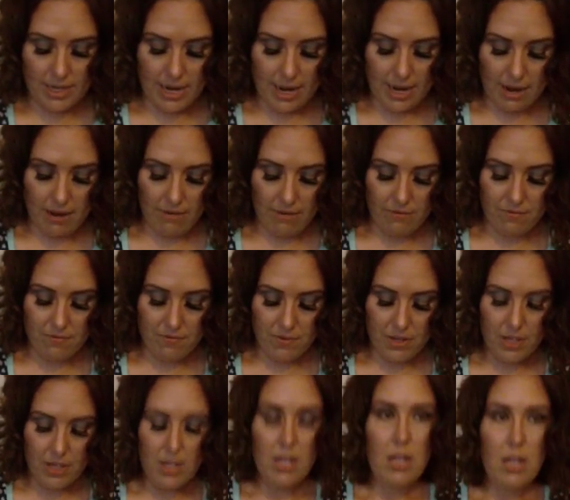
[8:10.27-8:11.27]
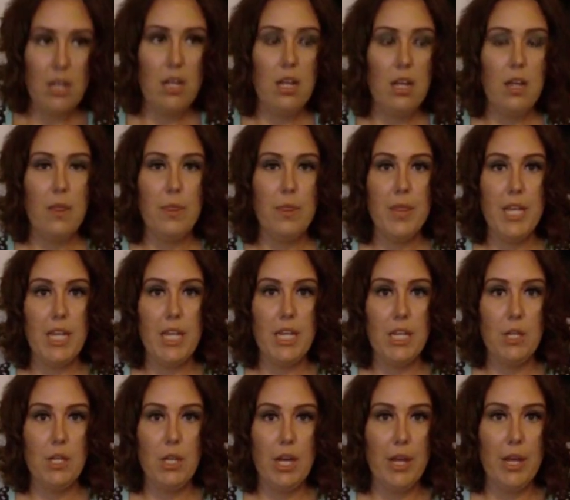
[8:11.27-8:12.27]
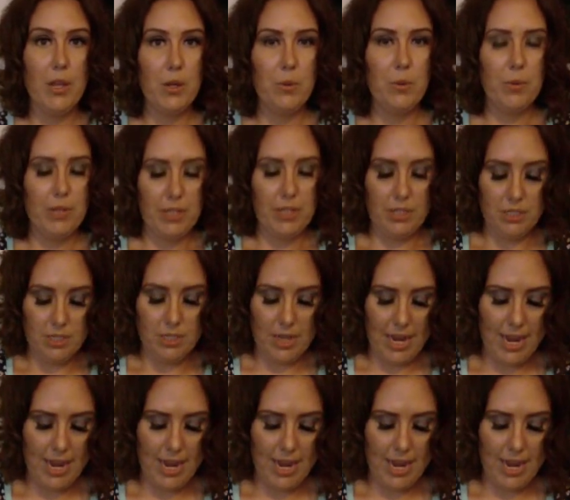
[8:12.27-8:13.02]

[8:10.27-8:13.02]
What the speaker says: I have the other one.